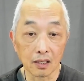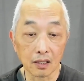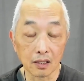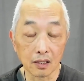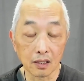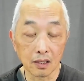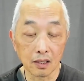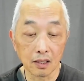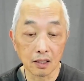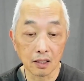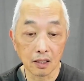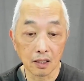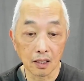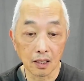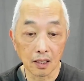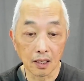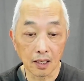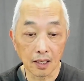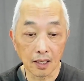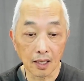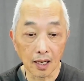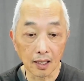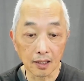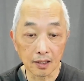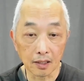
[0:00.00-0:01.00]

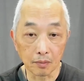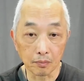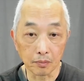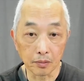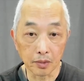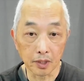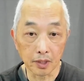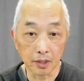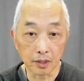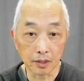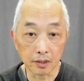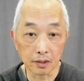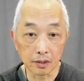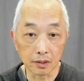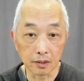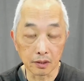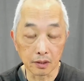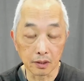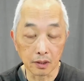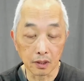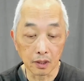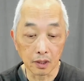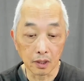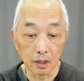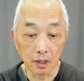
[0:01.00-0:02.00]
Contemplation,
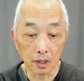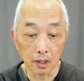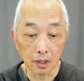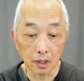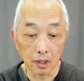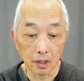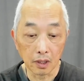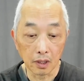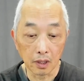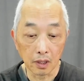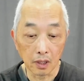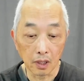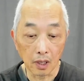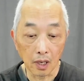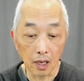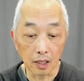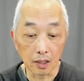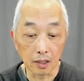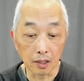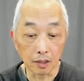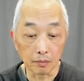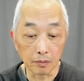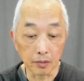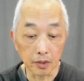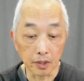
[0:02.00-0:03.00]
how to feel
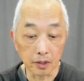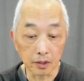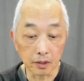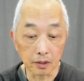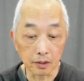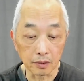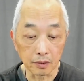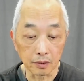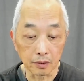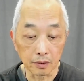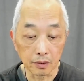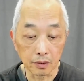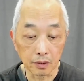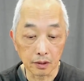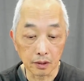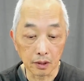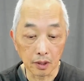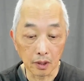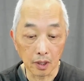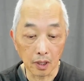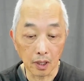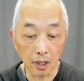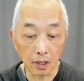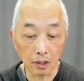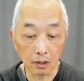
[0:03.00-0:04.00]
it
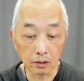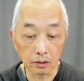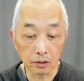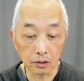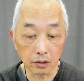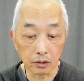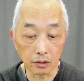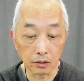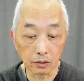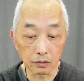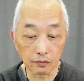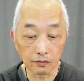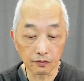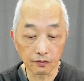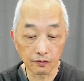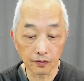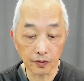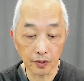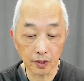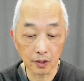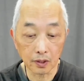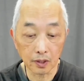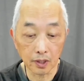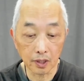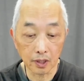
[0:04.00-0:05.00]
without
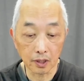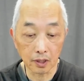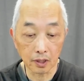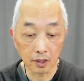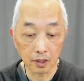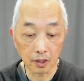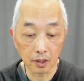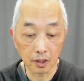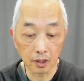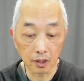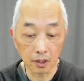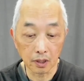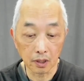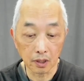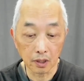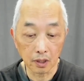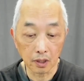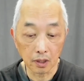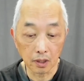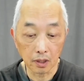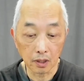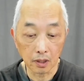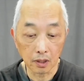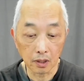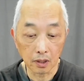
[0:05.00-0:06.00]
judging.
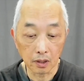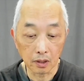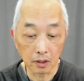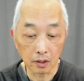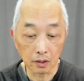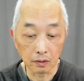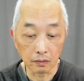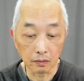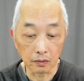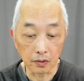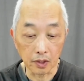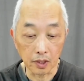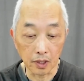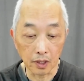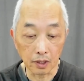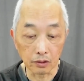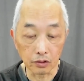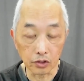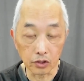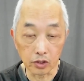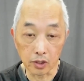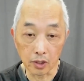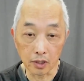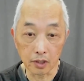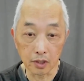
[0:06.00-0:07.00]
That was the key,
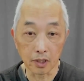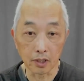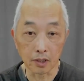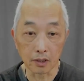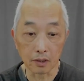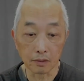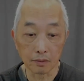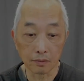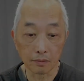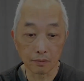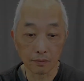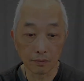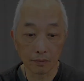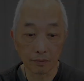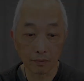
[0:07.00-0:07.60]
all right?